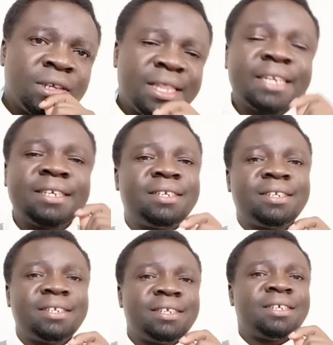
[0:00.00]

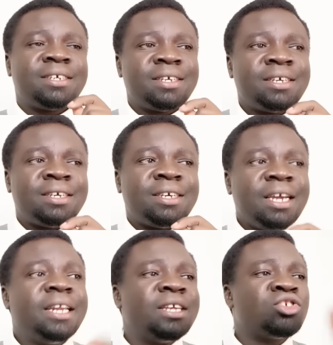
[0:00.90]
that
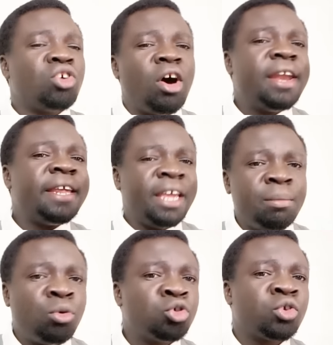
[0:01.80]
it is on
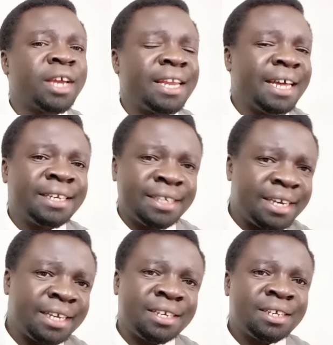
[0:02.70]
him who should get that
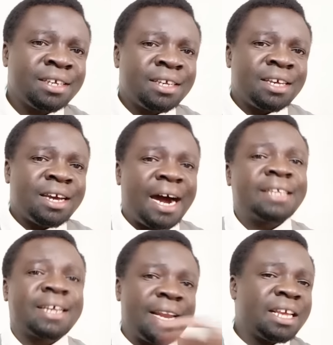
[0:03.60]
ticket as
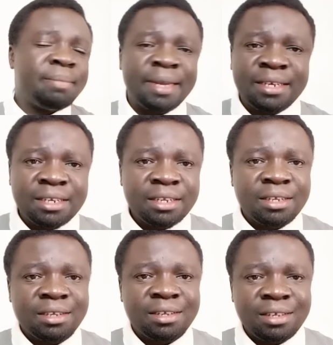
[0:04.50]
a running mate.
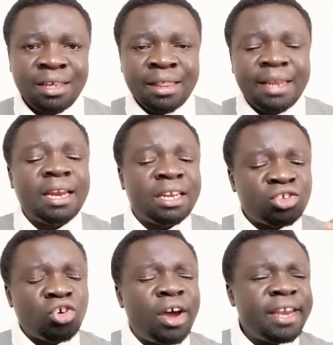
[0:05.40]
That it
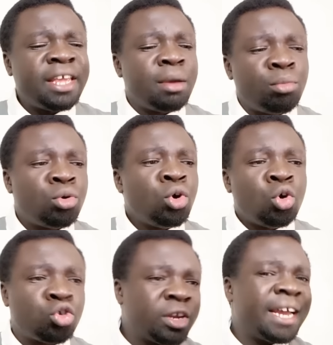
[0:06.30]
is on him
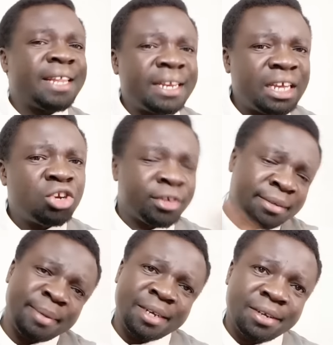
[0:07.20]
who should get that
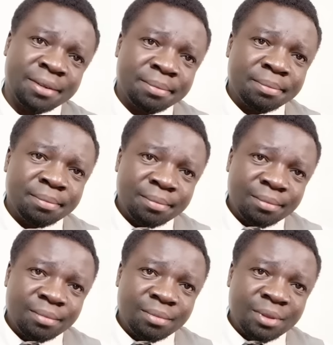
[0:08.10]
endorsement.
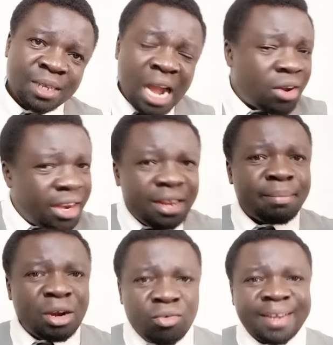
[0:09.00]
How did he
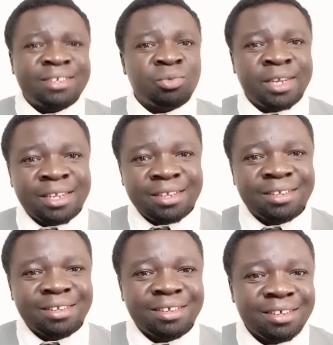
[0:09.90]
maneuver his way?
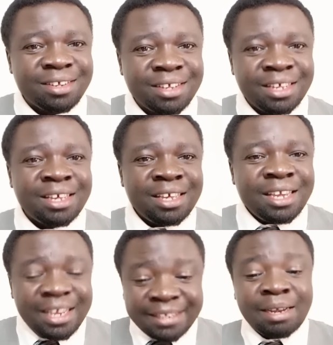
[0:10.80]

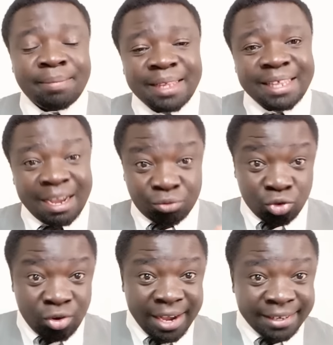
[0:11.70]
It is something they have to
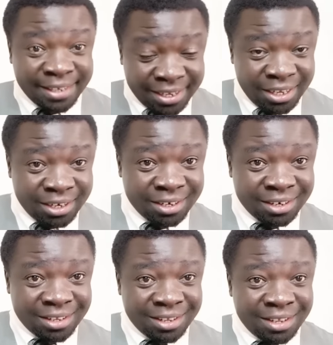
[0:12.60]
go and check in.